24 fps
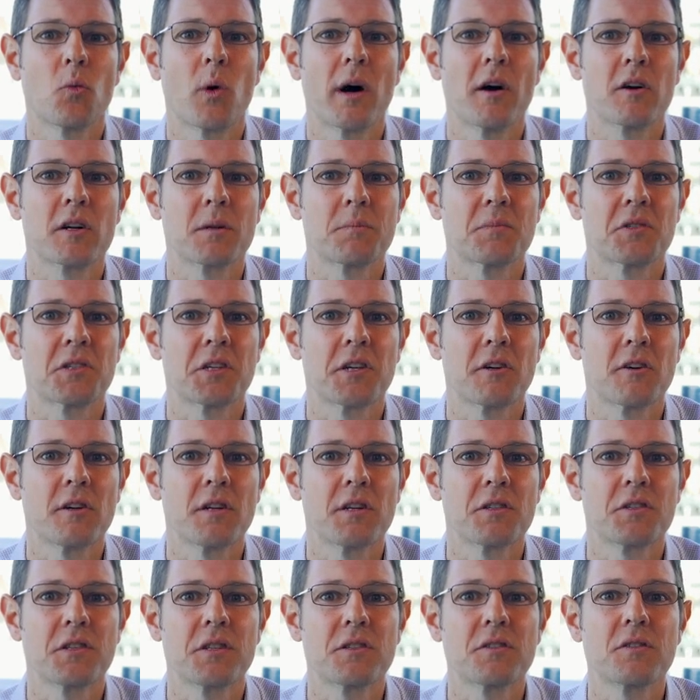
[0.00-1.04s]
welcome
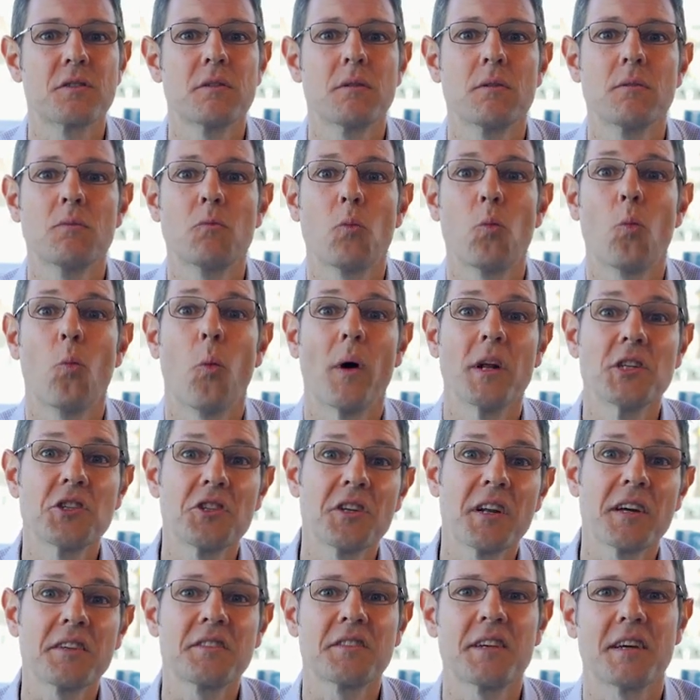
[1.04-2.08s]
series is, when
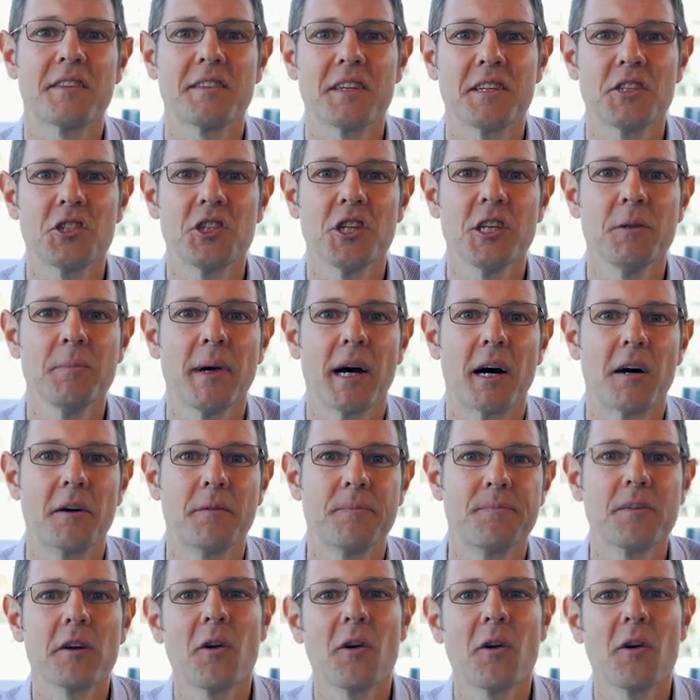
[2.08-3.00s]
should I send each email?